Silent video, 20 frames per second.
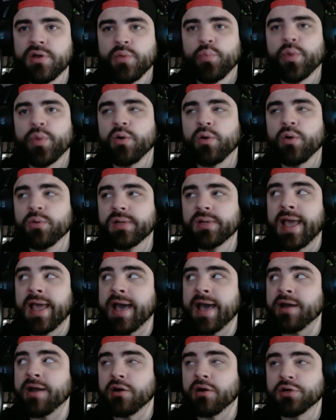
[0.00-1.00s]
We only
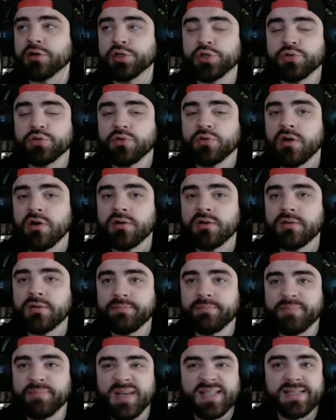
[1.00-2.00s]
had our strong,
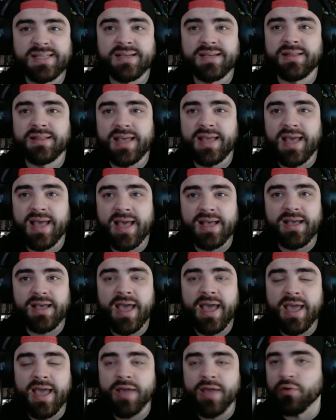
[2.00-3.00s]
basically
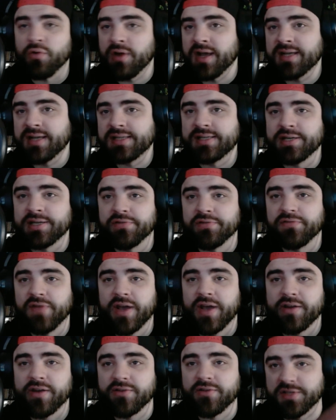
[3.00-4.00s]
A or S tier
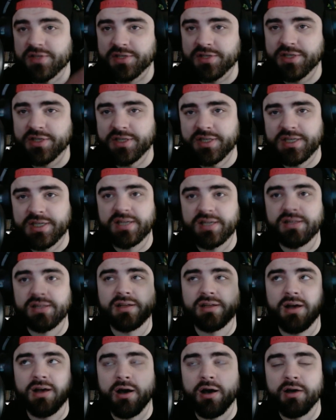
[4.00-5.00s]
fighters
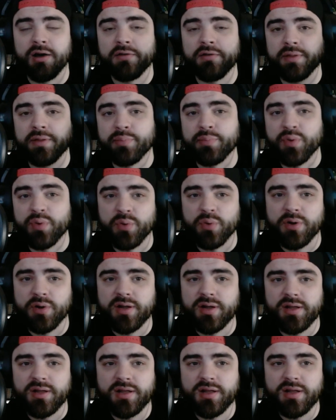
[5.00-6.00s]
still on the board.